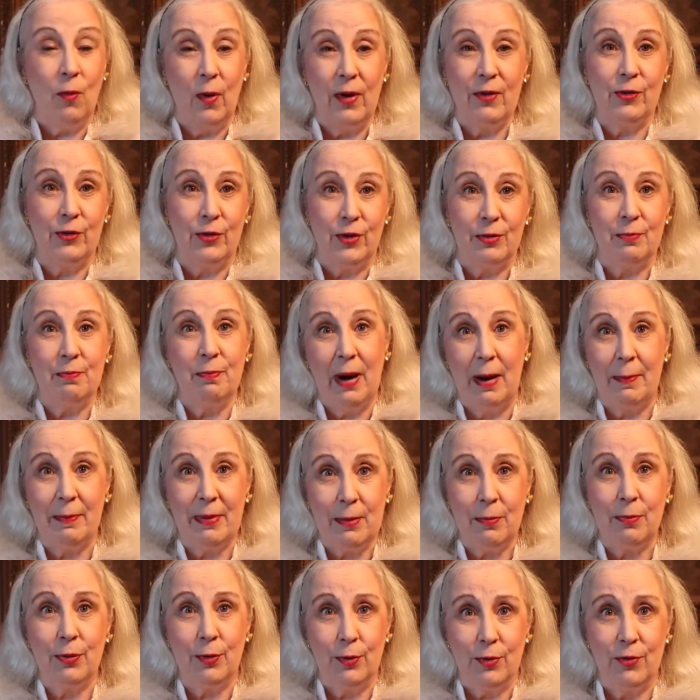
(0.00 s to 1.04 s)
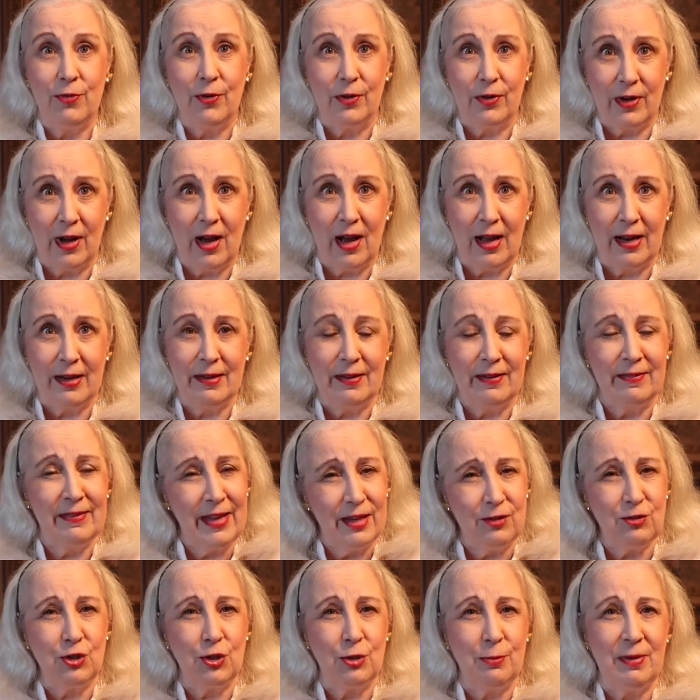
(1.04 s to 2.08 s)
whether you're puppy proof or not.
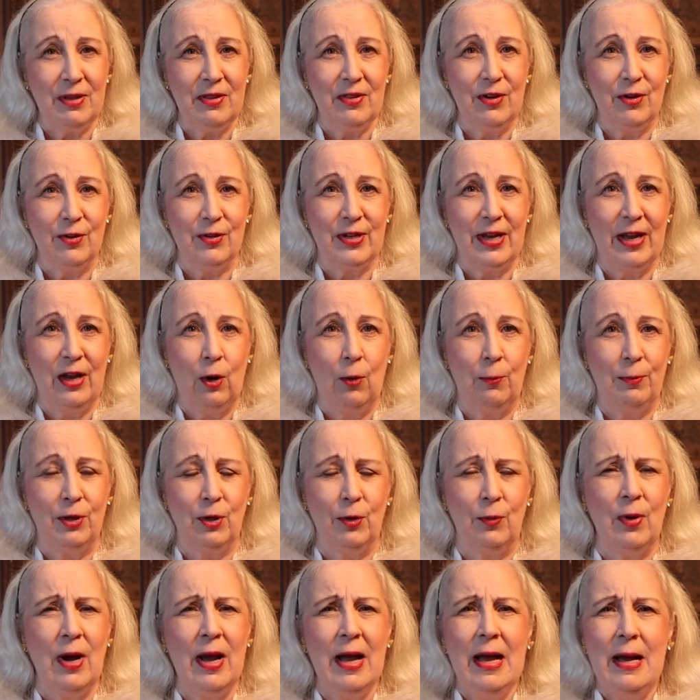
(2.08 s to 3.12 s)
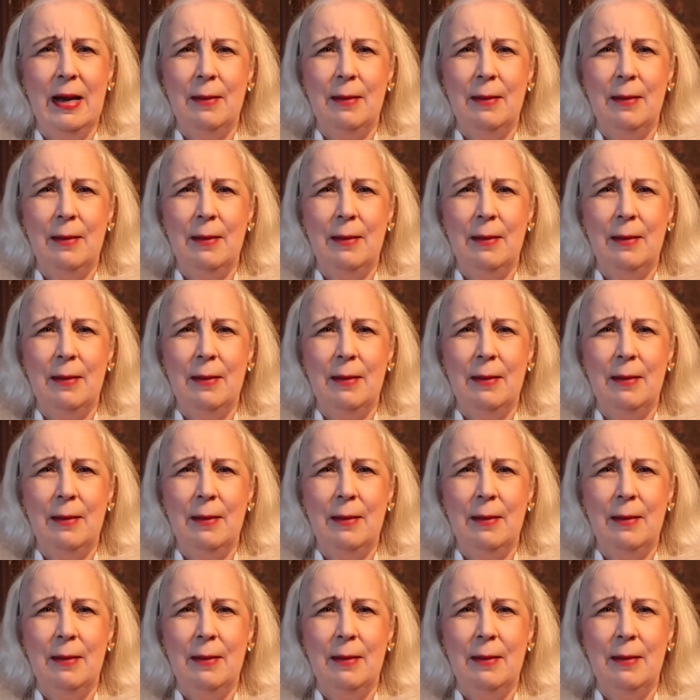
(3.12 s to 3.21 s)
That should be there to help you.